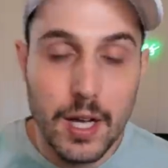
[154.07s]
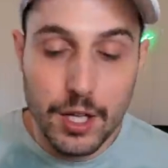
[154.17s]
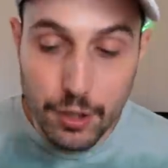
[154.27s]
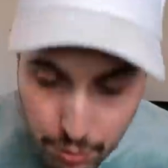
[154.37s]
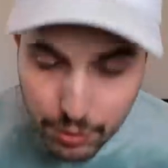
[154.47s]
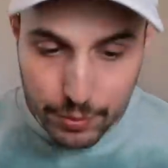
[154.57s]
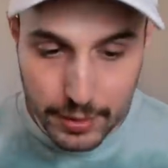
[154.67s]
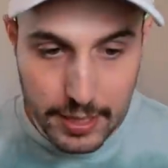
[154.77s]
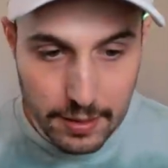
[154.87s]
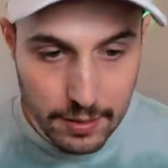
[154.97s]

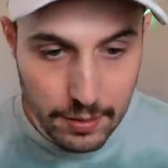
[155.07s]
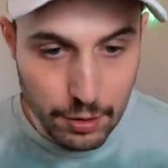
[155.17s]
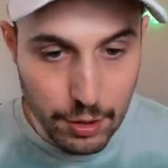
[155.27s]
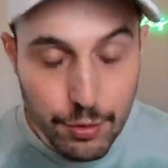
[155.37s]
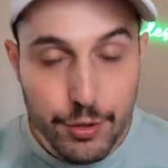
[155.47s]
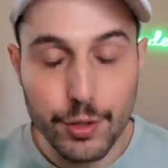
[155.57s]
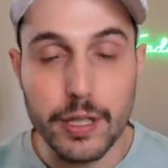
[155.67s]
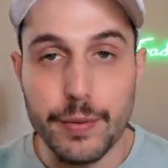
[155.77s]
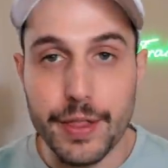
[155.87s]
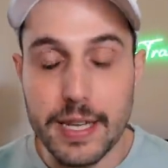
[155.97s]
Usually, usually
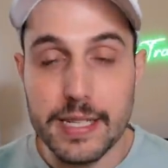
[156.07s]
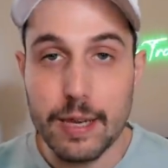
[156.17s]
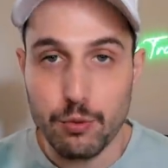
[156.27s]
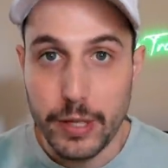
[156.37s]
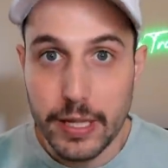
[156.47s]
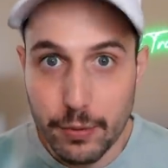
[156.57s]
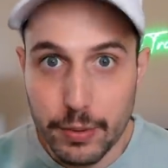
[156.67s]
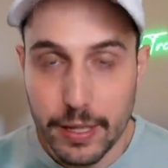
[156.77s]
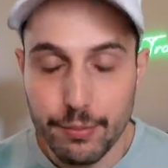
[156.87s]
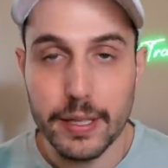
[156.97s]
when things get really,
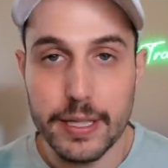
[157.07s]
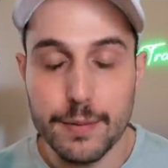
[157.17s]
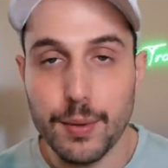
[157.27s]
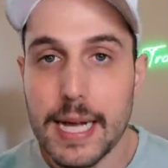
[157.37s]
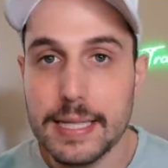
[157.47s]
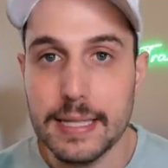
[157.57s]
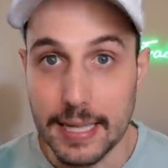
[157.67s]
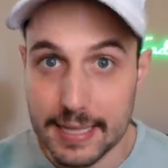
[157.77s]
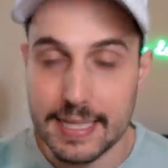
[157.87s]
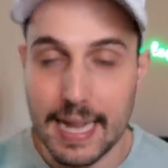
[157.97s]
really, really depressing
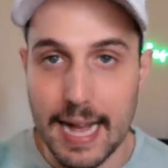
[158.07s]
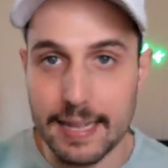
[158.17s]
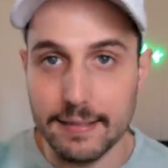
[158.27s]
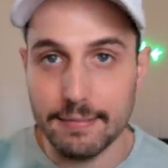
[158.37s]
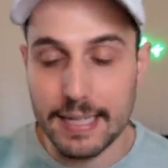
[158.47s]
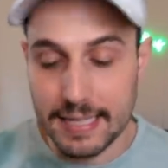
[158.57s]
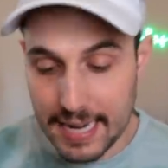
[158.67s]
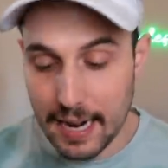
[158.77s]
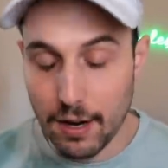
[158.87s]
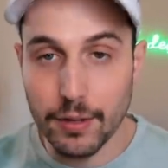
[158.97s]
and sad and
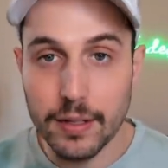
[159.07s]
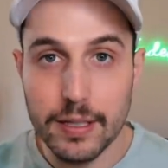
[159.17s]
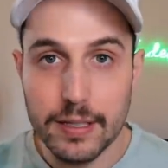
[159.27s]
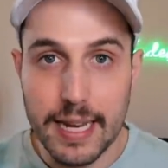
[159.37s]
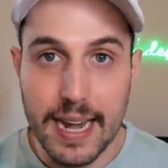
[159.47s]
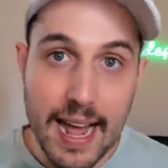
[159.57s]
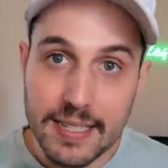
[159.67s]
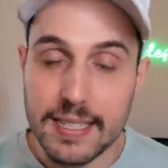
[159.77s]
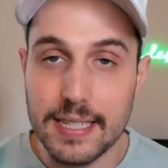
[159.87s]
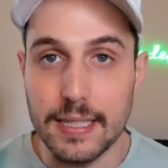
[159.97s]
down and
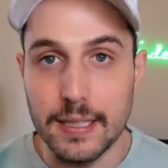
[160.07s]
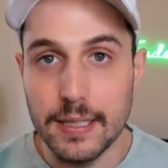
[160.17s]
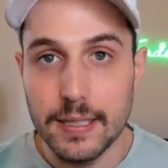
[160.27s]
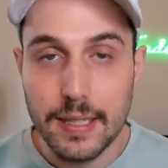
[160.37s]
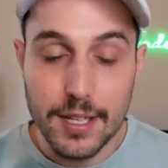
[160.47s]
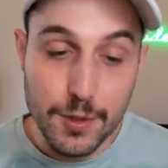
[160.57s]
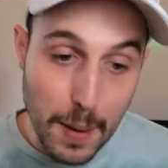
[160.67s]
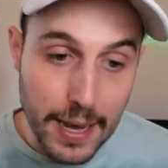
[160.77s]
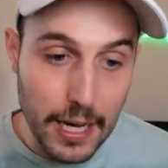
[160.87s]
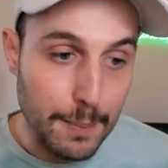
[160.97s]
nasty, is
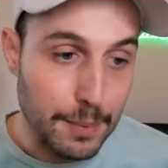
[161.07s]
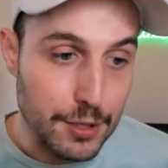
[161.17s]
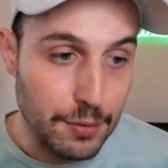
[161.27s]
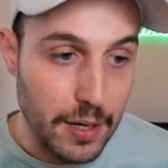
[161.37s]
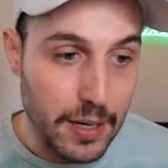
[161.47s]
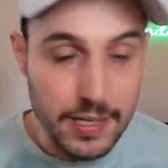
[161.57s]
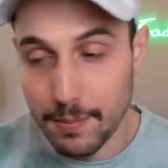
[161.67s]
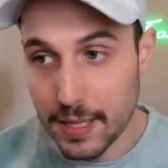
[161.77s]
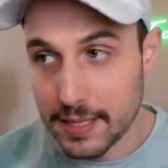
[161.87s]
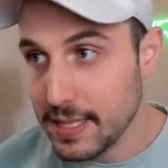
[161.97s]
buying opportunities. I'm
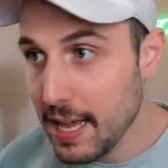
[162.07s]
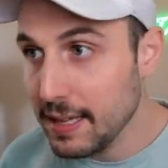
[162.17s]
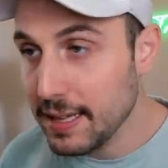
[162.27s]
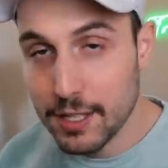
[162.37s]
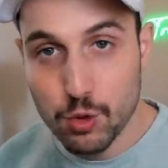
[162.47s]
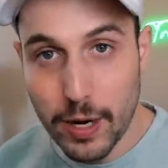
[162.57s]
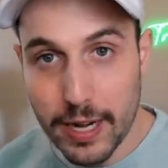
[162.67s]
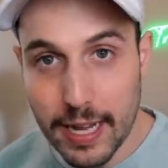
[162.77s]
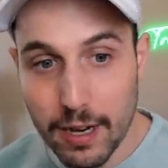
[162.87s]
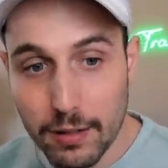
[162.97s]
not saying that it's right
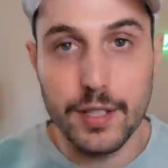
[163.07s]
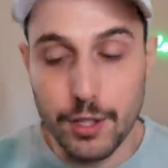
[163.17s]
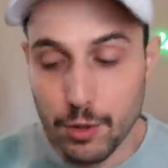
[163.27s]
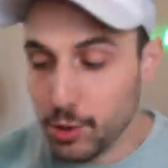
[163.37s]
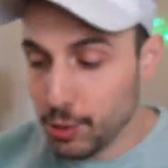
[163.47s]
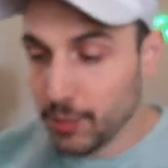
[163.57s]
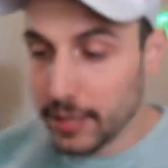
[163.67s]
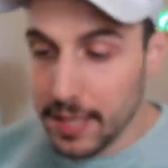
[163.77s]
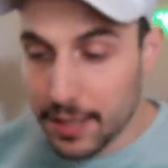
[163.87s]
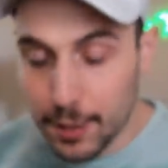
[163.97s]
now.
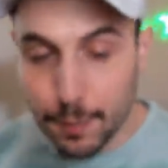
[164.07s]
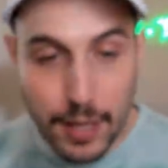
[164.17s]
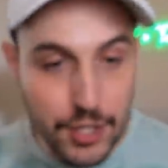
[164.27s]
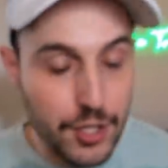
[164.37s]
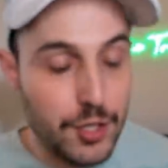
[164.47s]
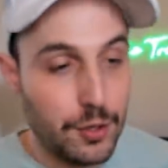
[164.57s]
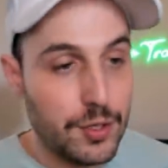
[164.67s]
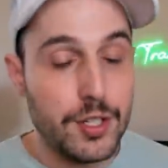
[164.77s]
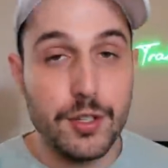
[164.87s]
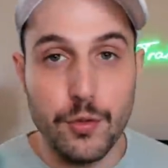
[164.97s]
Usually the depression turns
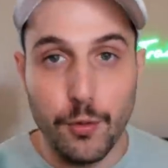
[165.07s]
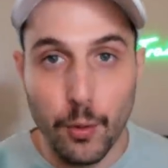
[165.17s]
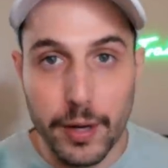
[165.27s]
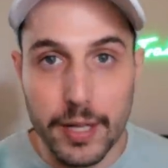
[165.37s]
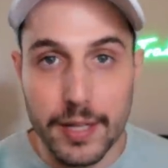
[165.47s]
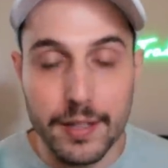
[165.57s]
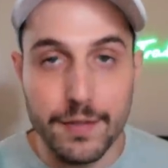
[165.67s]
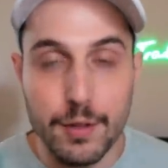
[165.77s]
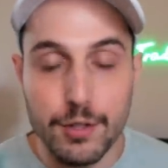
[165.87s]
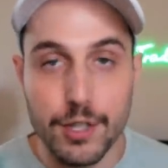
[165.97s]
to euphoria in the
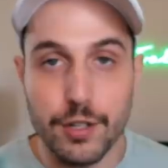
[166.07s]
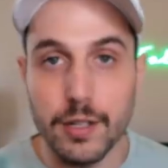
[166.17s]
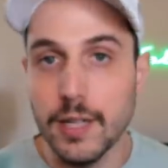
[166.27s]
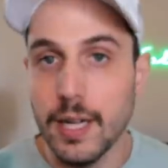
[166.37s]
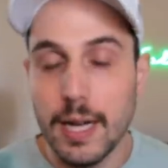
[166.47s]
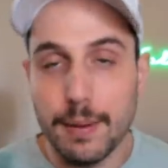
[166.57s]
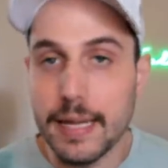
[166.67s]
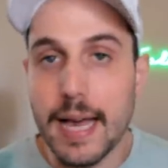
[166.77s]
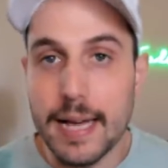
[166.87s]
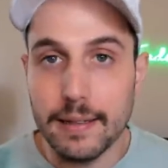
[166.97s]
future. But
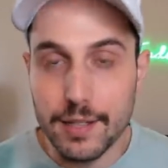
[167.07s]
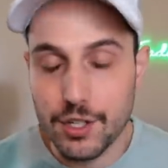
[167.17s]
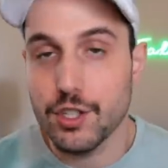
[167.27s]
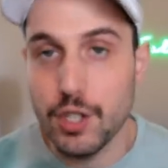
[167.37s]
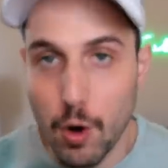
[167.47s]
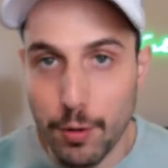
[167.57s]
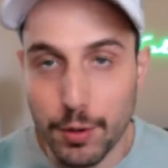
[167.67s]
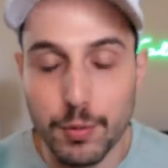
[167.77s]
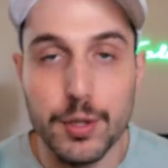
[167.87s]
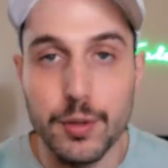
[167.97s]
again, let's just go
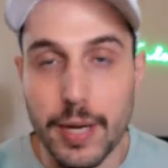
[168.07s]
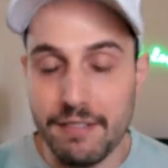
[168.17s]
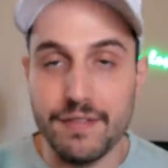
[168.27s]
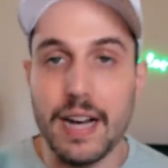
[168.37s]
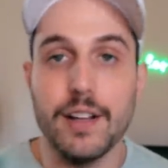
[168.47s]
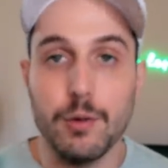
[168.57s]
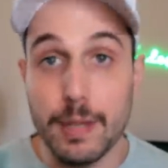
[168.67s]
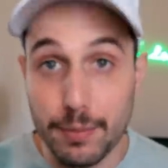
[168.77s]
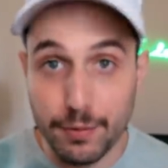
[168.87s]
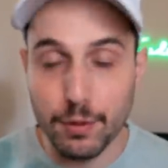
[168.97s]
through and
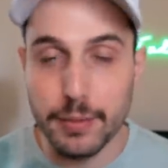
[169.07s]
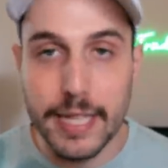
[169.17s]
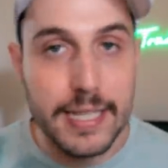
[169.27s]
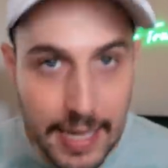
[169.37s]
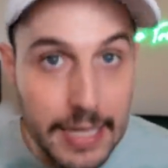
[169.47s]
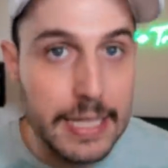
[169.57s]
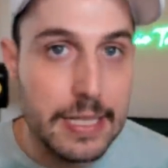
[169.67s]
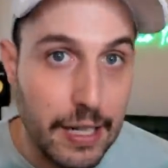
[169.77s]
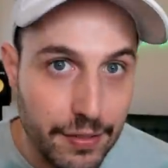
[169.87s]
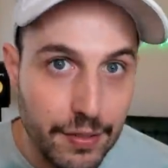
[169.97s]
evaluate before we get to any
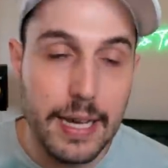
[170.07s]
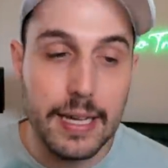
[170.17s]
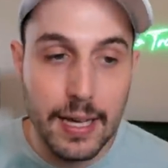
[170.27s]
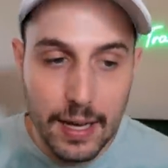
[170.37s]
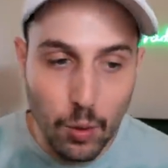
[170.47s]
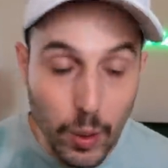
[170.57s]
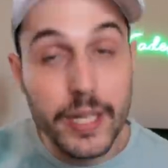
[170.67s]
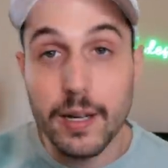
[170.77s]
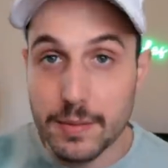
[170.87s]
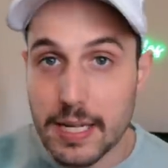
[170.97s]
stuff like what
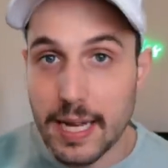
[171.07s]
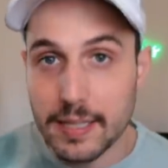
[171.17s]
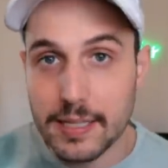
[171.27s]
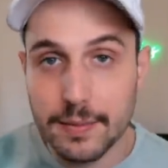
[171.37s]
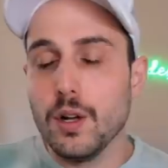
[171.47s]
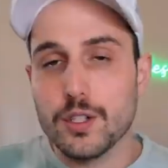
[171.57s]
comes next.